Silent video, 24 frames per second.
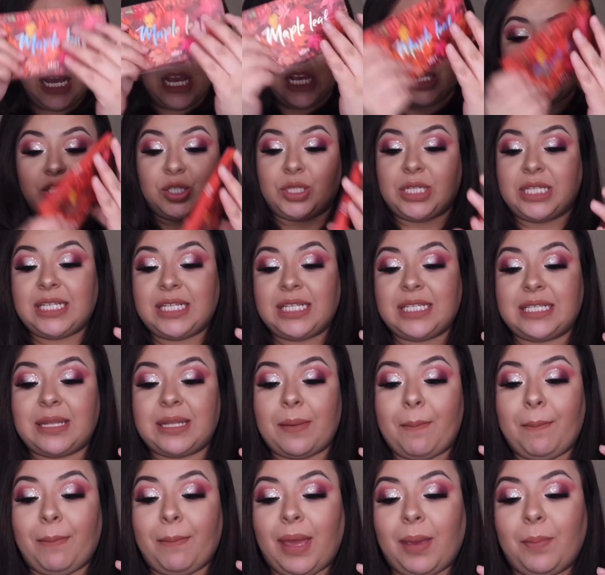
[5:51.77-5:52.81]
so this is the
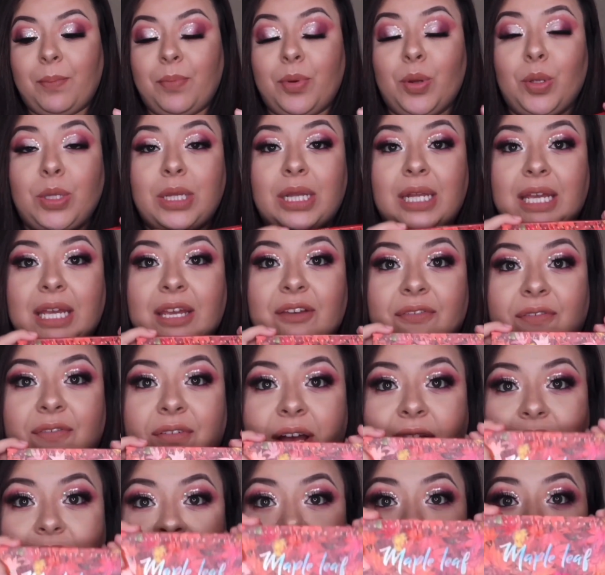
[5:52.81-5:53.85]
maple leaf
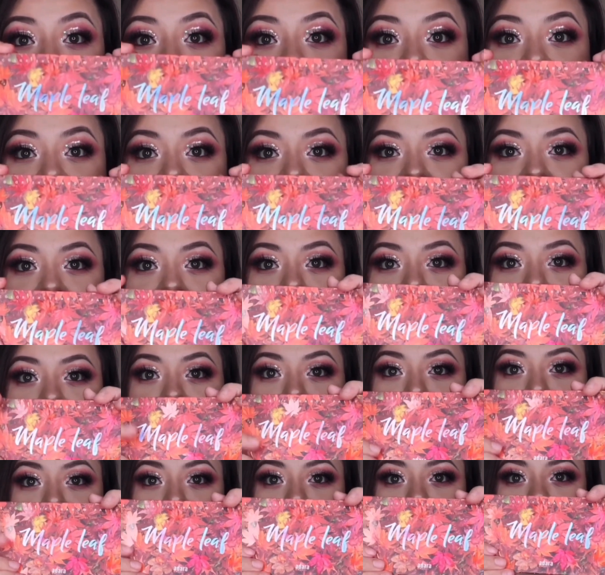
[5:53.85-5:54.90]
the Adara
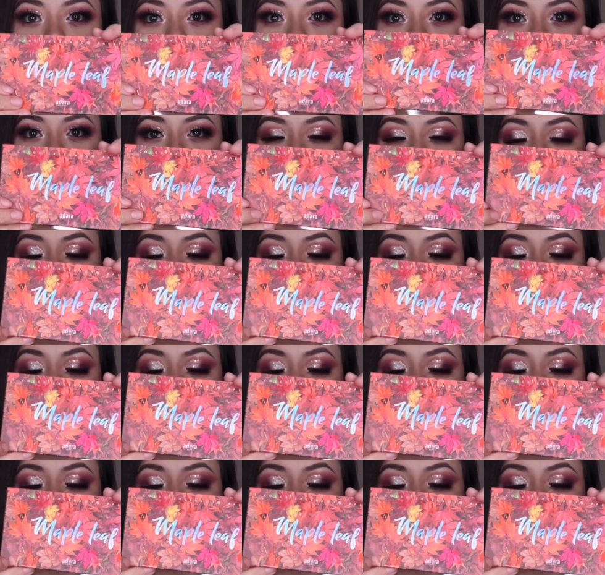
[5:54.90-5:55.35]
maple leaf